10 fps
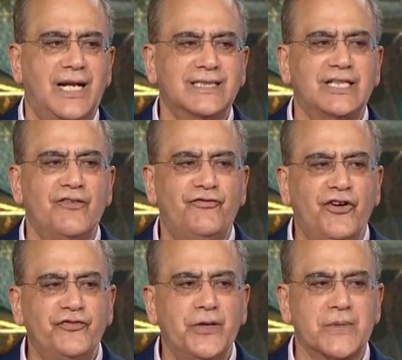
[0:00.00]
Less than
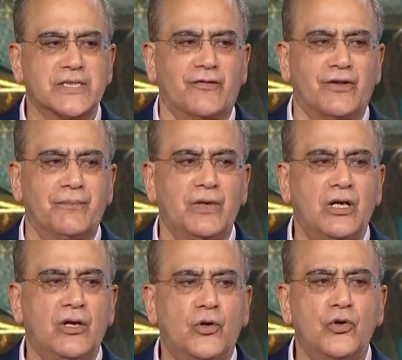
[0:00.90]
50% of them
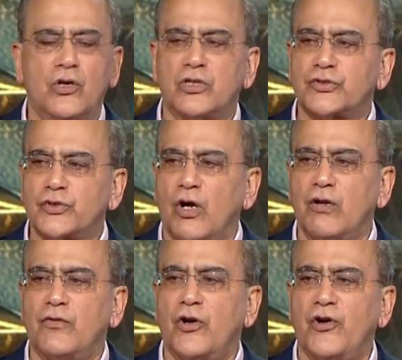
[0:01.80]
could not
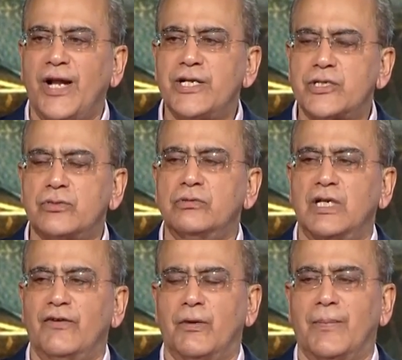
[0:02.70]
solve grade
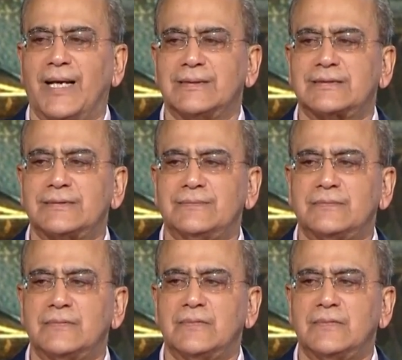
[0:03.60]
2 level maths.